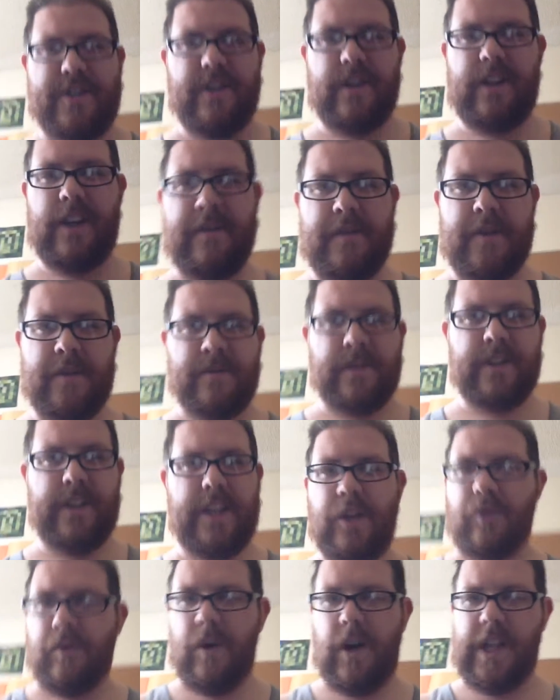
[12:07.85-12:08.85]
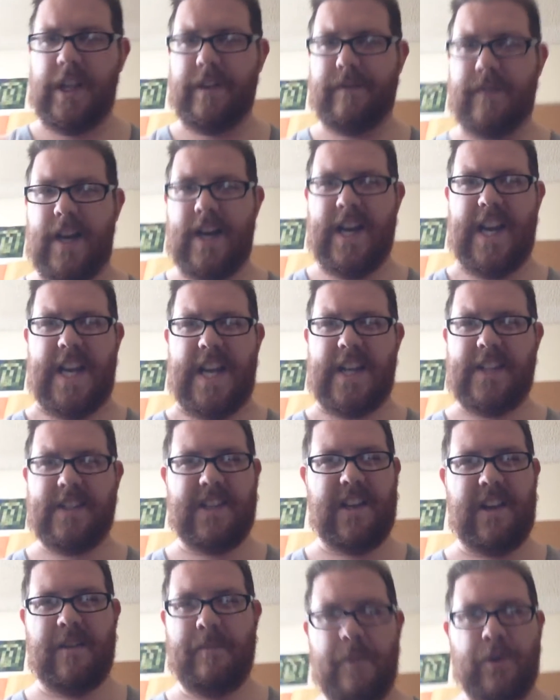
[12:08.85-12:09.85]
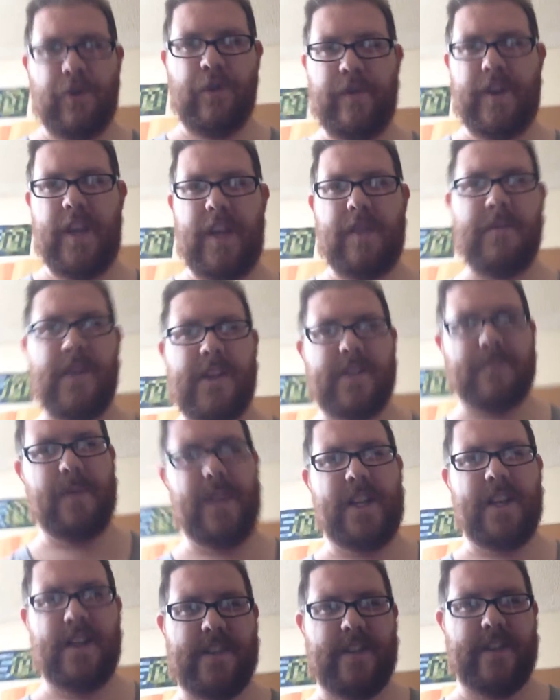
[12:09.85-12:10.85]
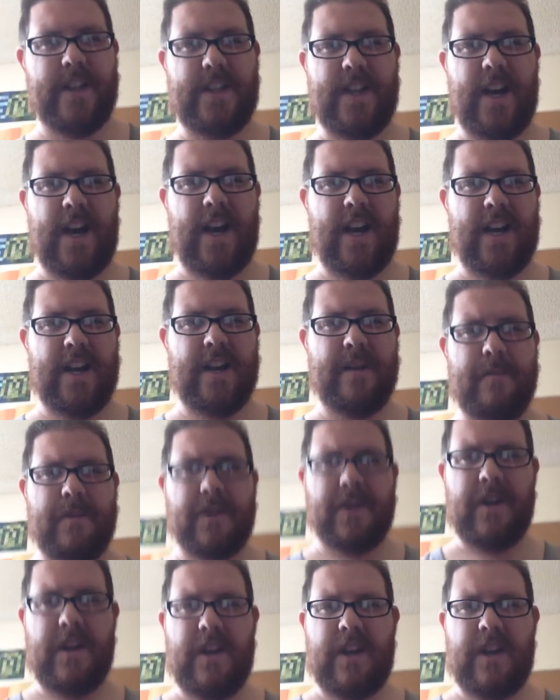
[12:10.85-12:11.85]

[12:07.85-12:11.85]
shouldn't even really qualify as a movie, but because of the time,